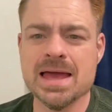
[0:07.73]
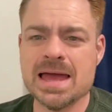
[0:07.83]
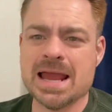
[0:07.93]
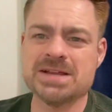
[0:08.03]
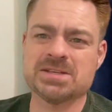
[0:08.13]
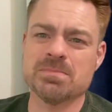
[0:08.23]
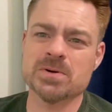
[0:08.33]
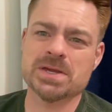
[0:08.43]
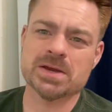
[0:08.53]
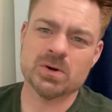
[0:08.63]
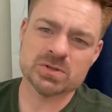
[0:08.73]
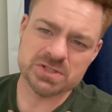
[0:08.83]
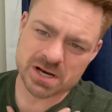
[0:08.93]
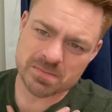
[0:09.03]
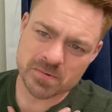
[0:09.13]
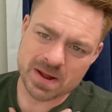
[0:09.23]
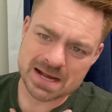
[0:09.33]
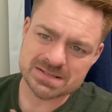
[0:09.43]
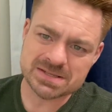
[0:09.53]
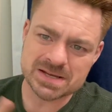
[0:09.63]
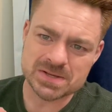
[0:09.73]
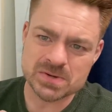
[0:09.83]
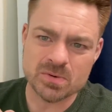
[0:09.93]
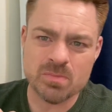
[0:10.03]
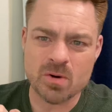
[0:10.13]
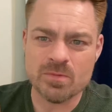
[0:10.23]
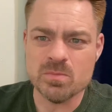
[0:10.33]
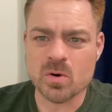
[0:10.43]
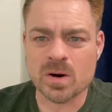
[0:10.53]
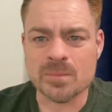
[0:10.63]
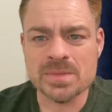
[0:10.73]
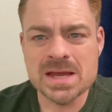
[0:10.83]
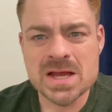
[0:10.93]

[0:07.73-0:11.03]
Hey, it's the birthday coach Jeremy Ryan saying you were born for more.